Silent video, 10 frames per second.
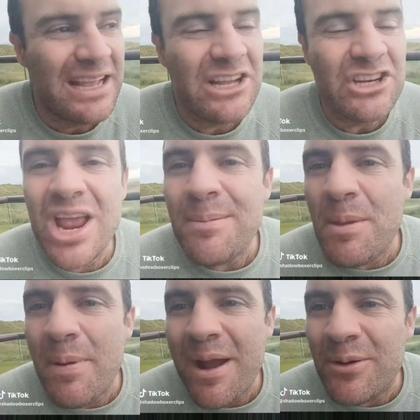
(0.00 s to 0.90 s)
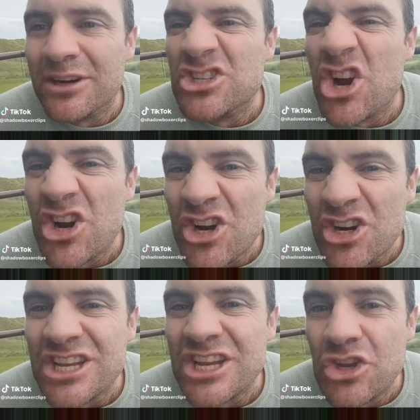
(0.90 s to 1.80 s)
Jamie Power,
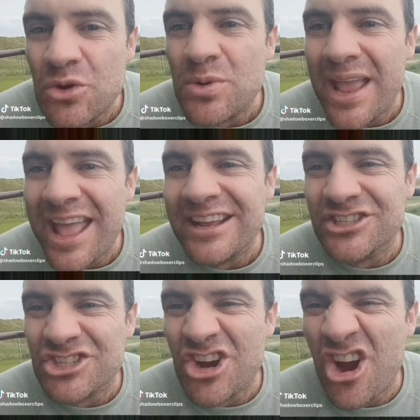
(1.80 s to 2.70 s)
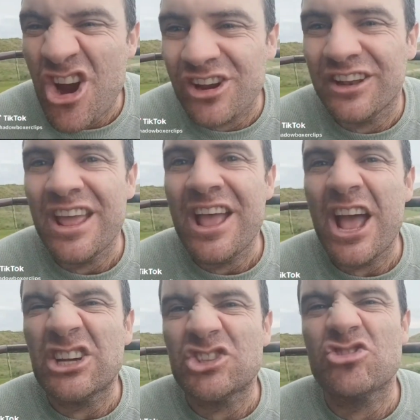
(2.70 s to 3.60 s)
30 UK sterling, a
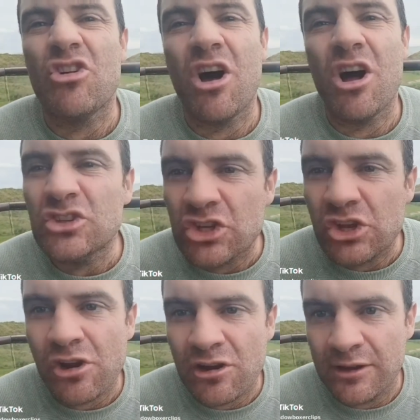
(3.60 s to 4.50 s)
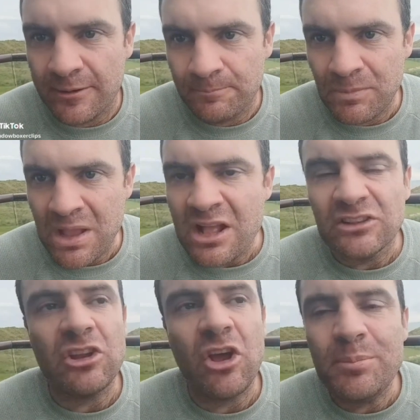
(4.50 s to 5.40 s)
strong sterling. The
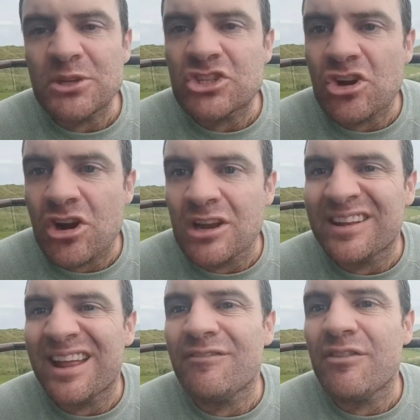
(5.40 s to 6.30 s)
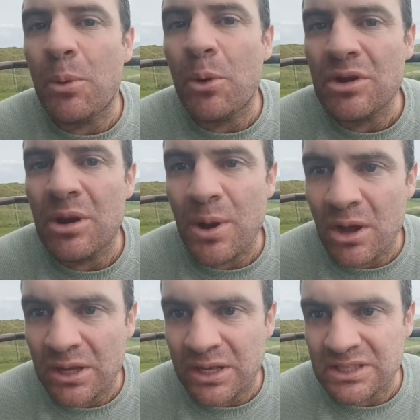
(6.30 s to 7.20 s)
type of sterling that if you put in your
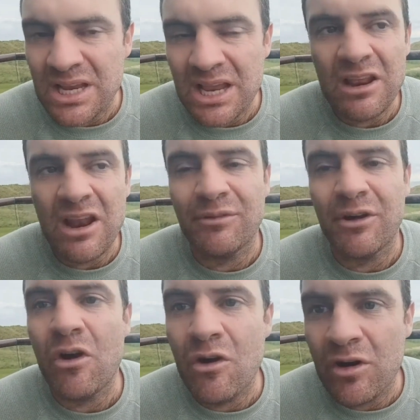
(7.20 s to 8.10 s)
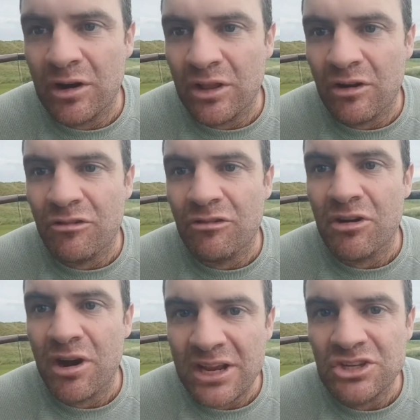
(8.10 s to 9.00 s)
pockets, you'd have a horn like a
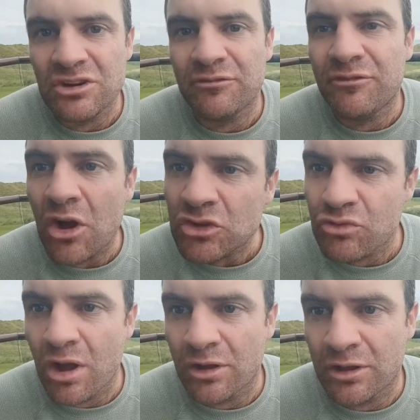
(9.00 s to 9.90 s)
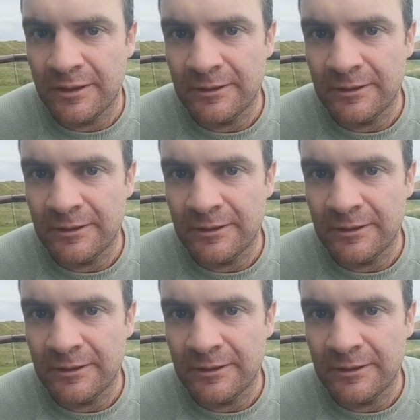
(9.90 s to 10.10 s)
raging fox rocket.